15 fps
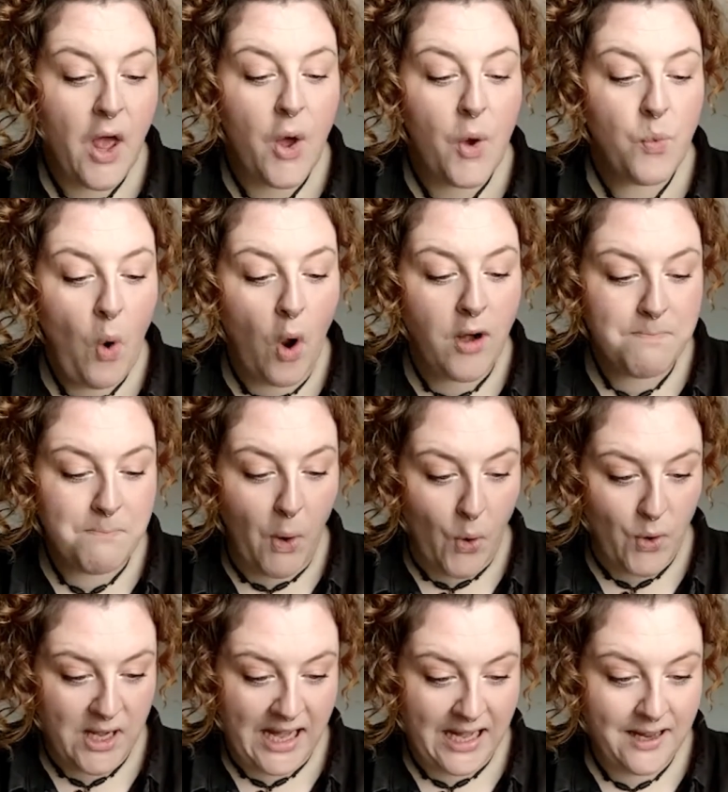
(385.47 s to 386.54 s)
One
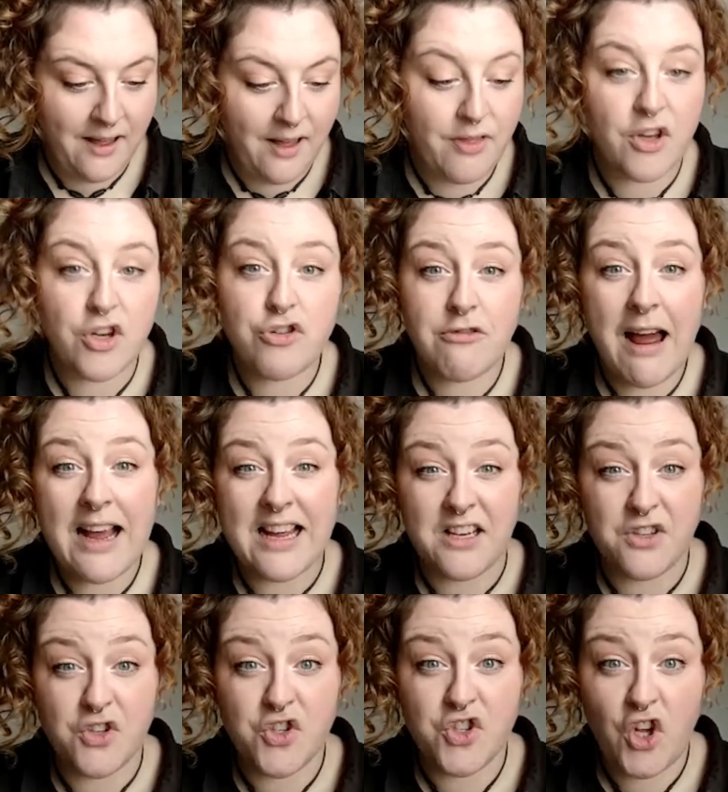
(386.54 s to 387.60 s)
morning, the dragon
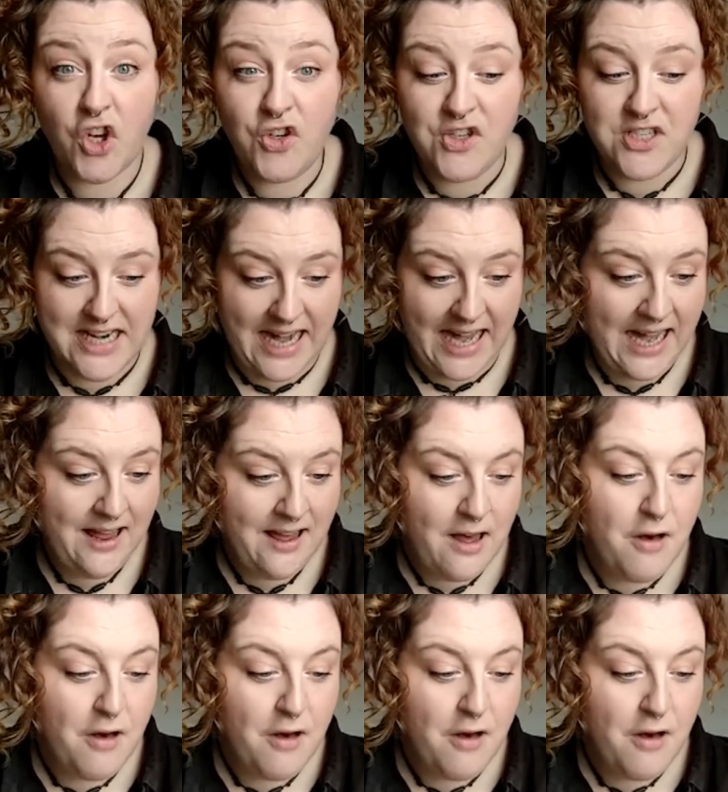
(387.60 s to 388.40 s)
Sunday